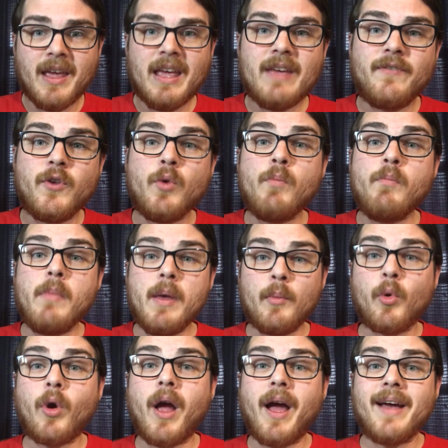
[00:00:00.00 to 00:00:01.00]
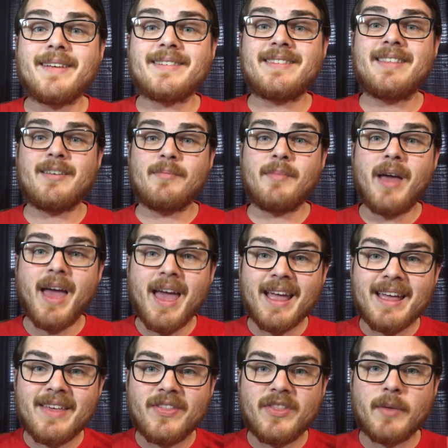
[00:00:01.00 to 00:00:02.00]
If you memorize them,
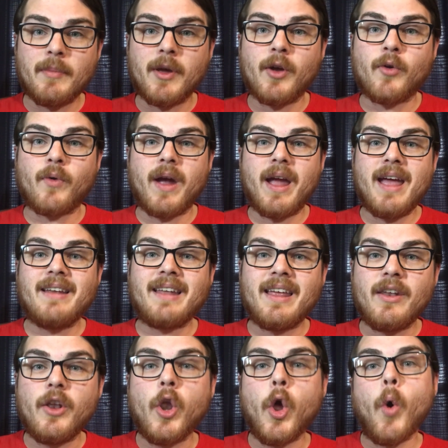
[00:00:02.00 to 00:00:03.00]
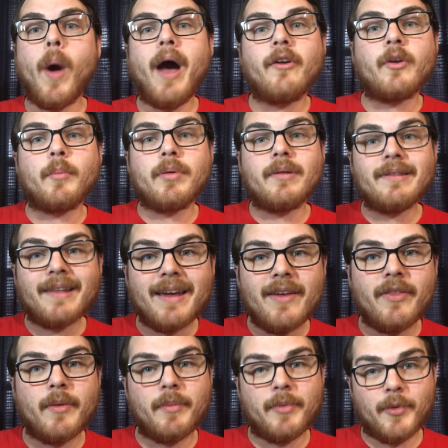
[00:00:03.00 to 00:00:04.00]
get them ingrained, and know how to play
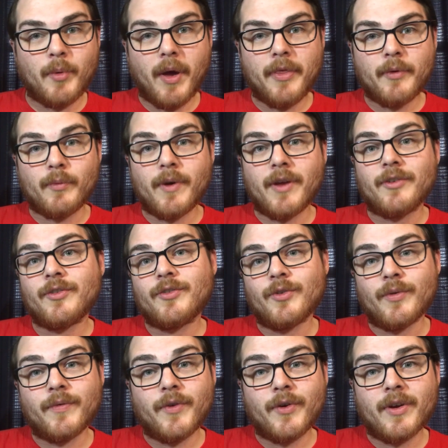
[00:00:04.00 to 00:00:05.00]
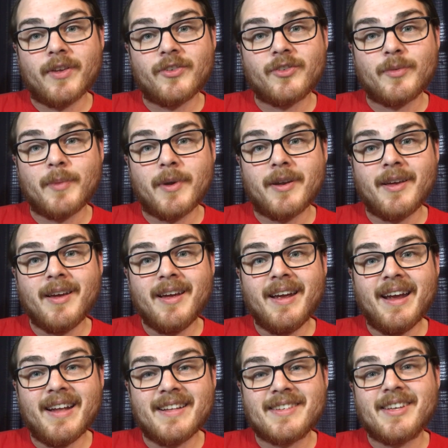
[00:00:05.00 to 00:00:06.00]
them throughout the register of your instrument,
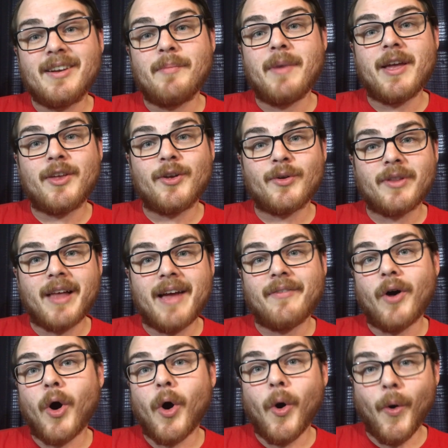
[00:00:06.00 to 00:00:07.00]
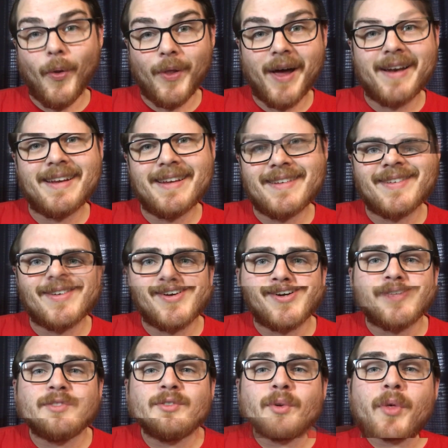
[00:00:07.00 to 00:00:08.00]
it's going to make your life a whole lot easier.
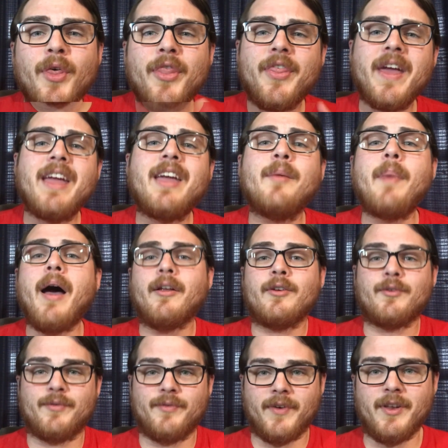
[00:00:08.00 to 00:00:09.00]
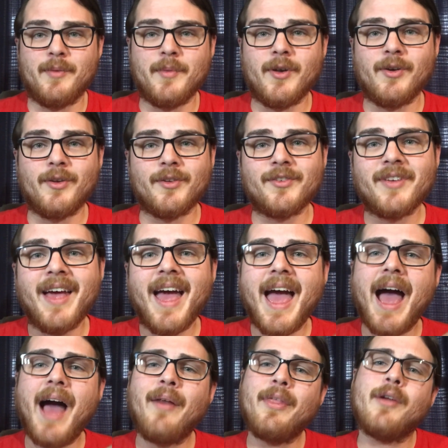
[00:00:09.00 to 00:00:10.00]
So think about your fundamentals,
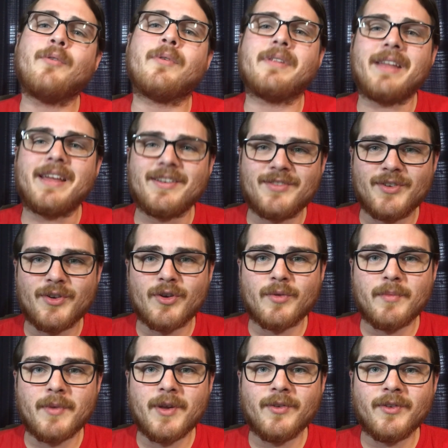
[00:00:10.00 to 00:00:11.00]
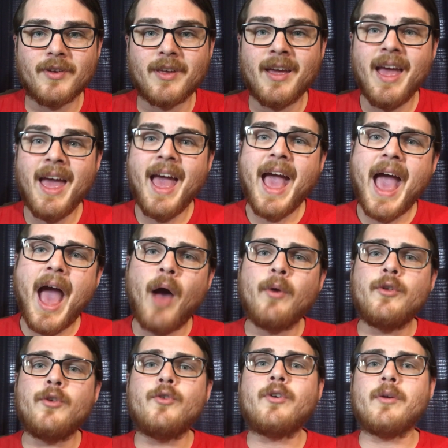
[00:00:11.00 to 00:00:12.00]
how they relate to your music, how
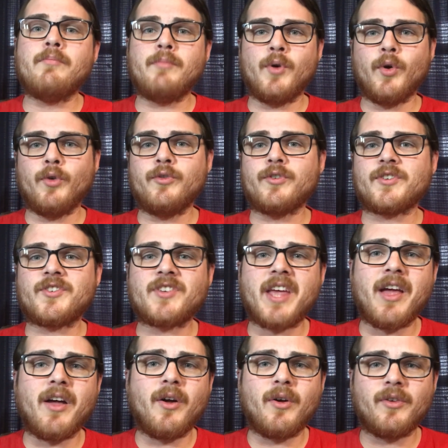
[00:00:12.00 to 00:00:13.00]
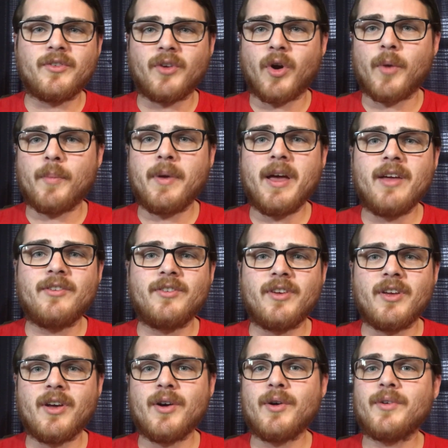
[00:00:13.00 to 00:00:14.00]
you can build your scales,
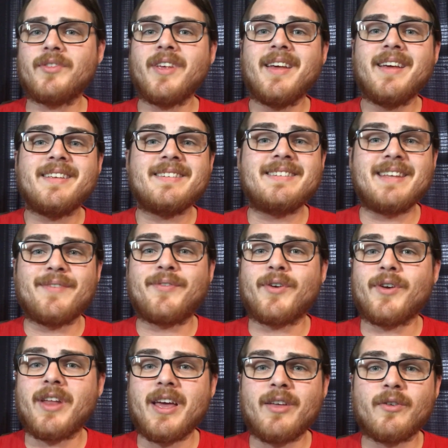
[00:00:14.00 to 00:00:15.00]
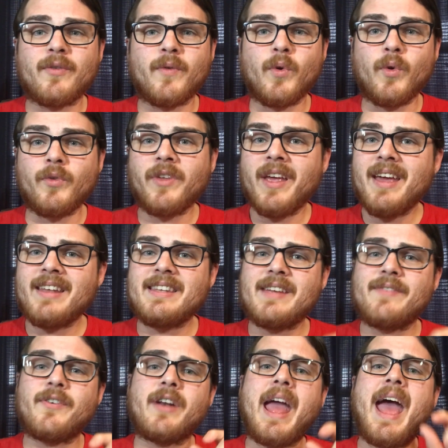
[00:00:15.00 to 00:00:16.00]
arpeggios, different intervals, and
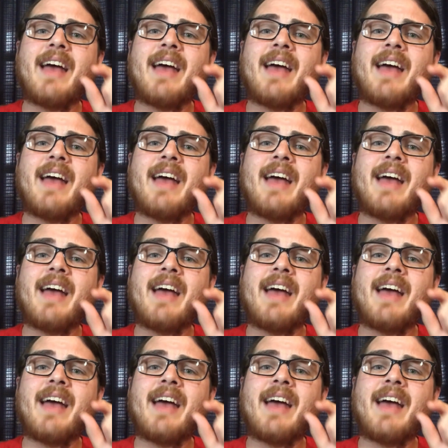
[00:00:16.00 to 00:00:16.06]
different